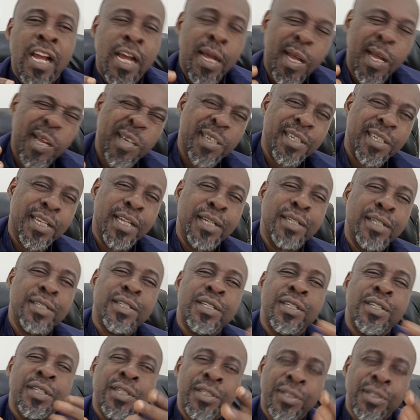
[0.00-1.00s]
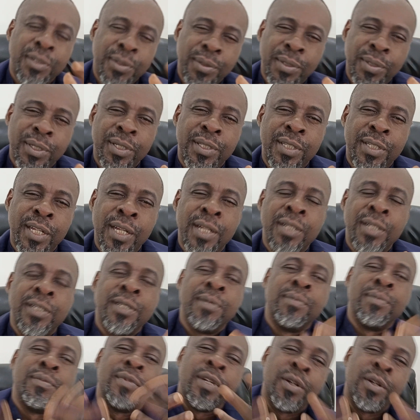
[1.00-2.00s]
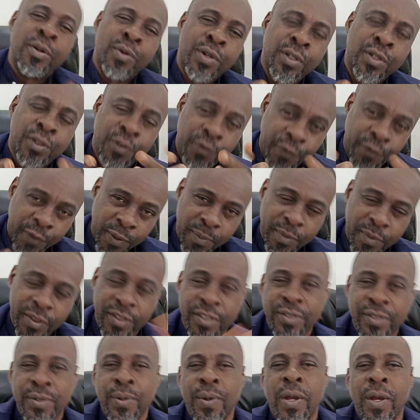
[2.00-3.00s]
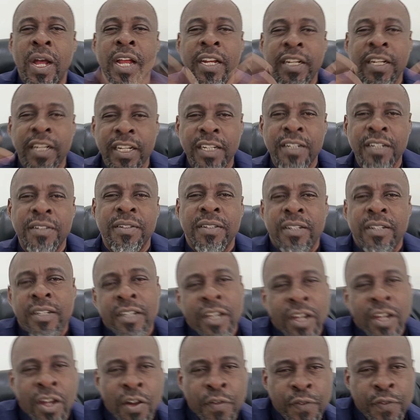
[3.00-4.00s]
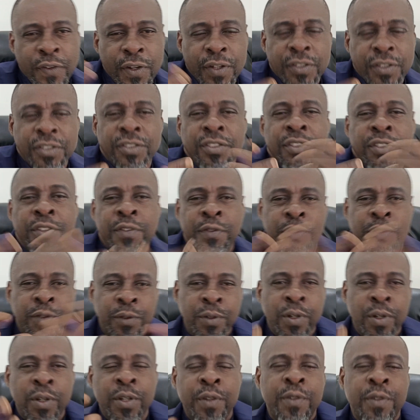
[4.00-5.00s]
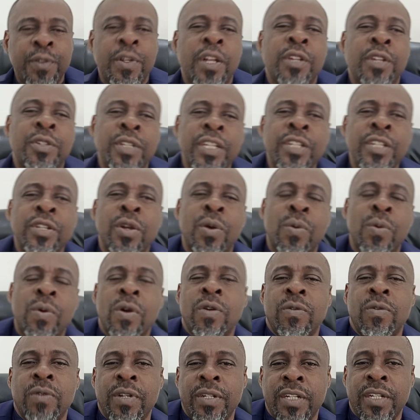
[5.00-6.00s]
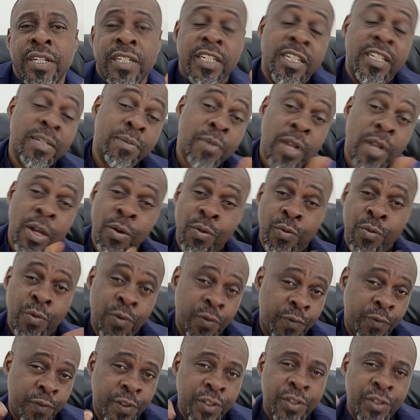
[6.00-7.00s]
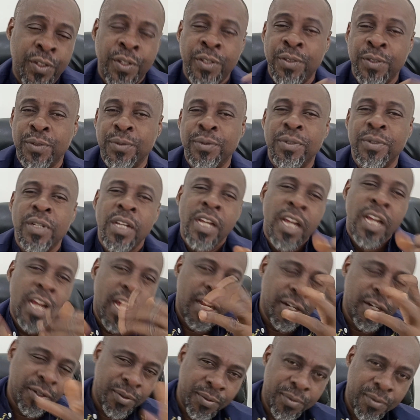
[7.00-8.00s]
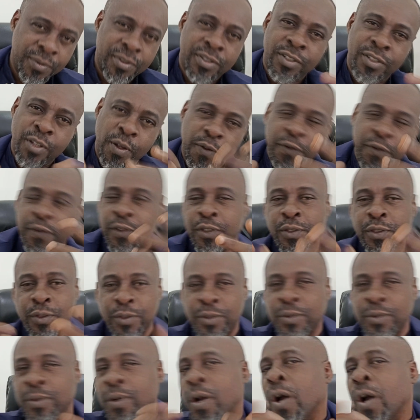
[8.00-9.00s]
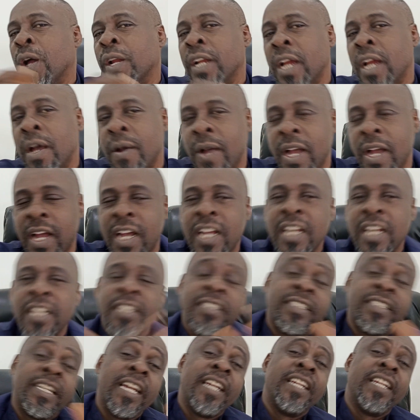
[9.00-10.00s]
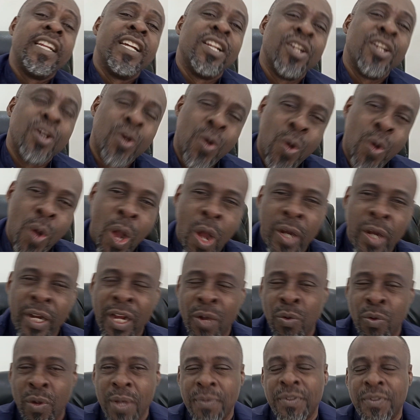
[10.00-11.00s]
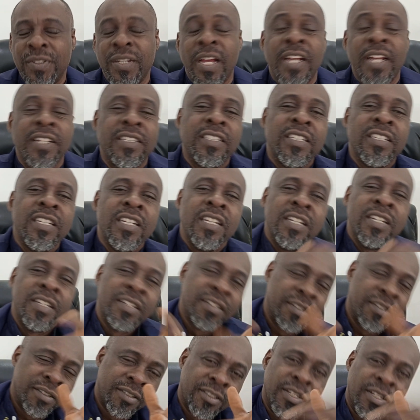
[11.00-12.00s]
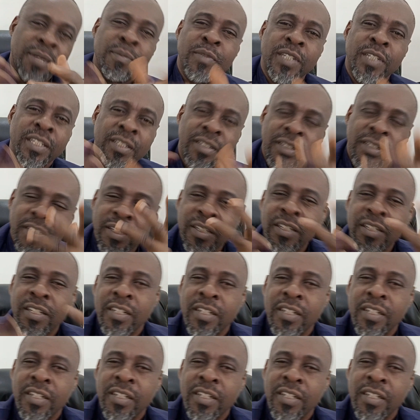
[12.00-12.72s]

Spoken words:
and then you can tell them I want to film in store. And then of course if you are doing your work well, you can tell them I will feature you and do stuff for you too on our channel or on our website. Something